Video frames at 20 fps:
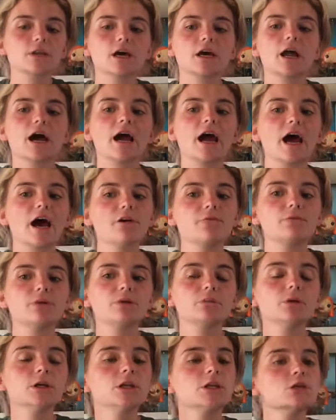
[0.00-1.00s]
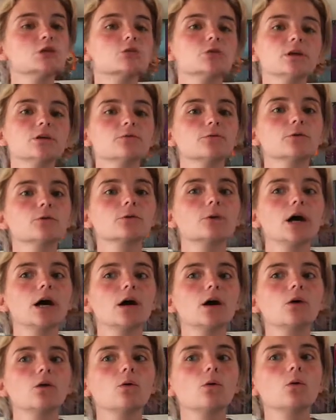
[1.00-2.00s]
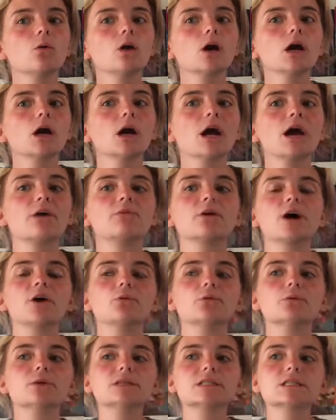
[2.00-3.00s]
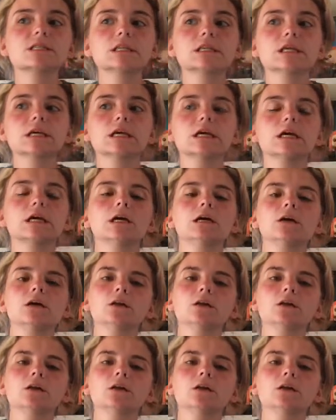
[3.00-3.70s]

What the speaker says: that I have been meaning to read for a while or have gotten recently